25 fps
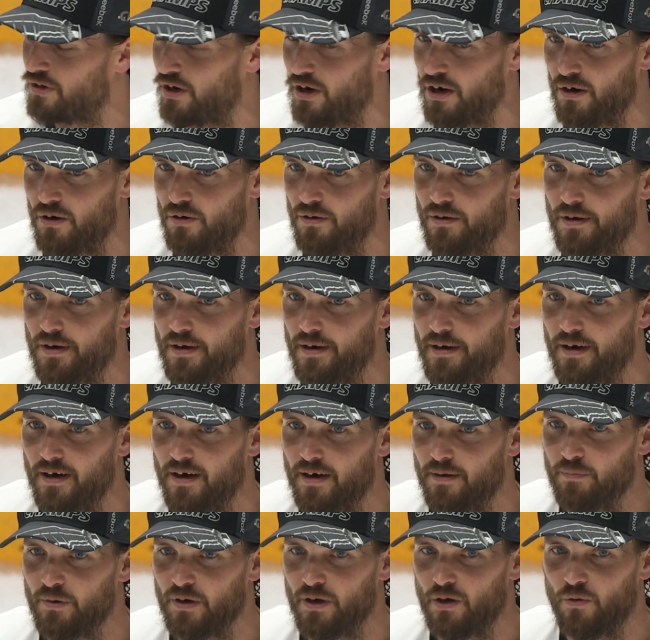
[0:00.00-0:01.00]
You
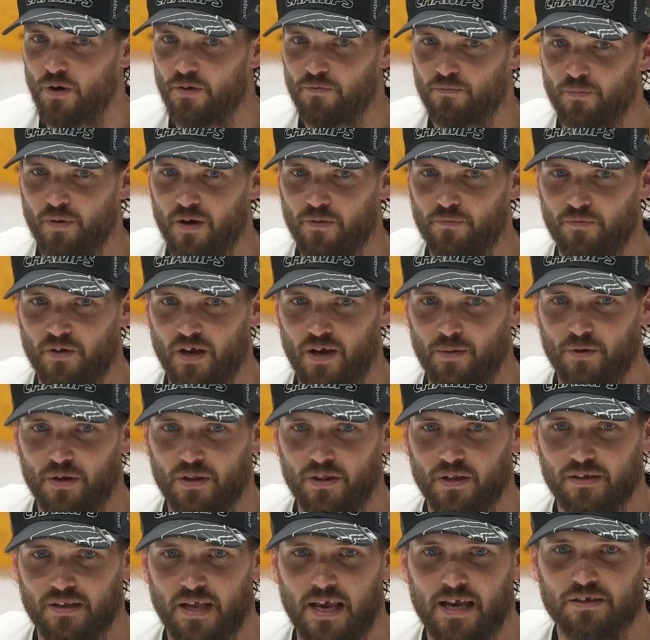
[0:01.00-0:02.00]
know, being away from my family,
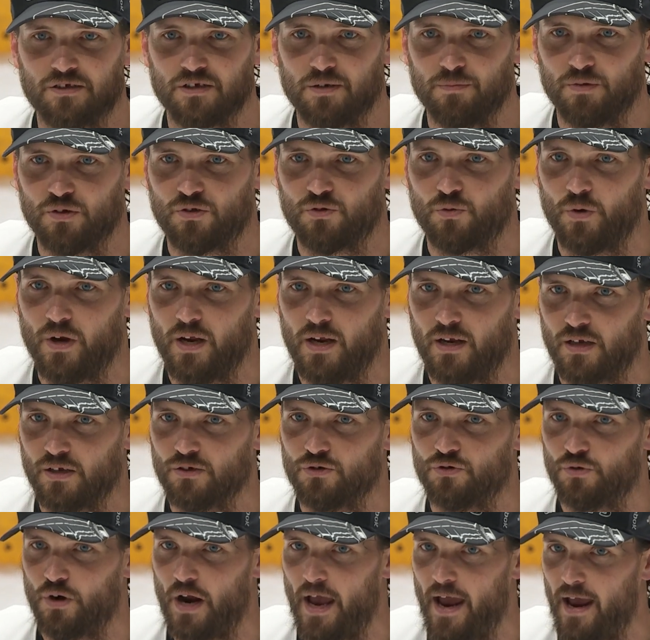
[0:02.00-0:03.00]
the days in between can
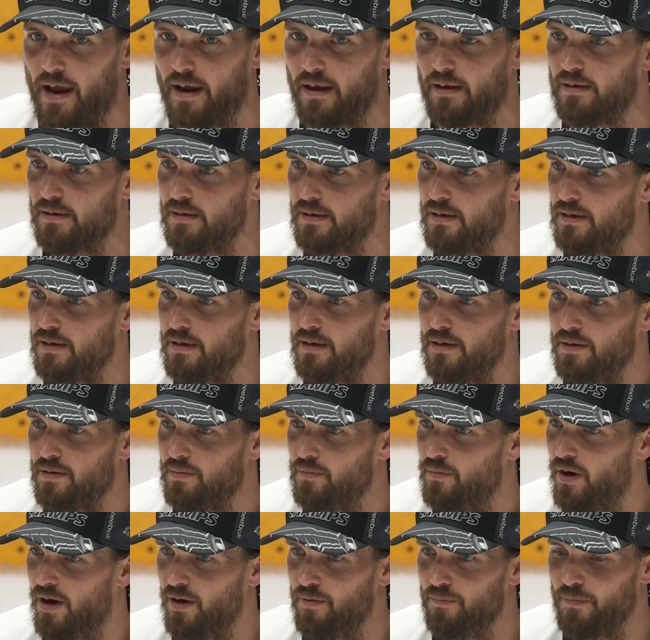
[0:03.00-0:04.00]
drag.
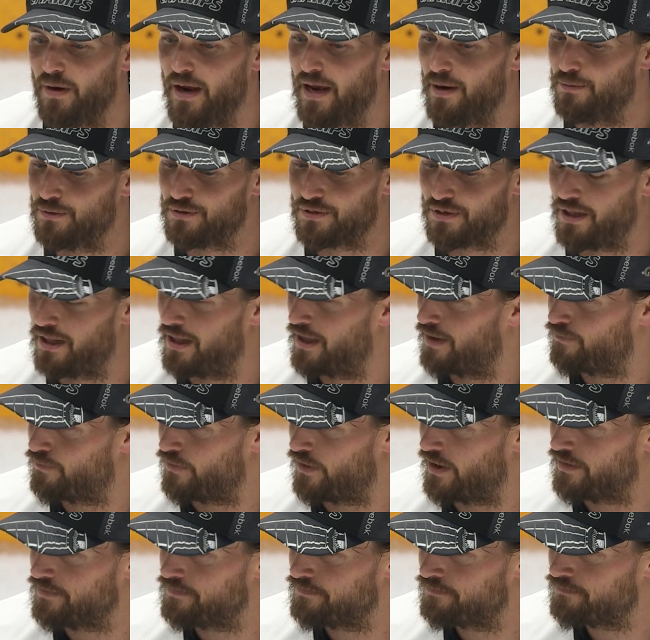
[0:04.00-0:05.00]
But, man, was it a lot of fun.